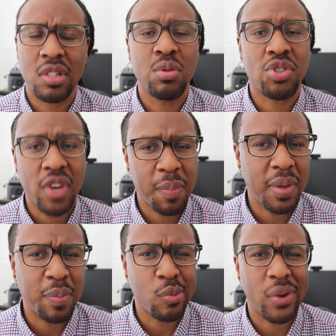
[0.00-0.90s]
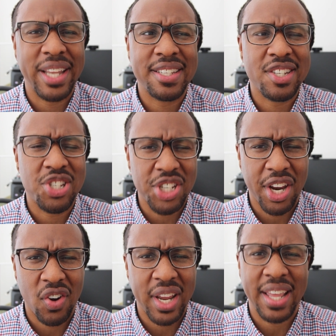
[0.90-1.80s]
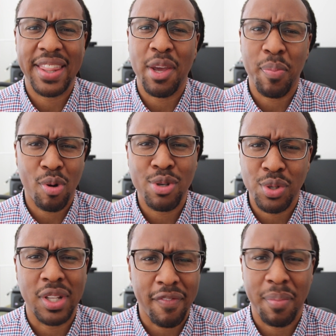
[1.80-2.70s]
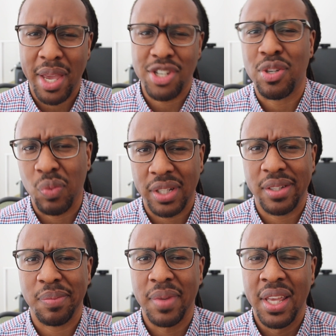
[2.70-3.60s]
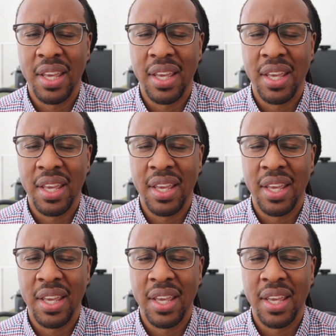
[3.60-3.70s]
to trick people into sharing their personal information with them.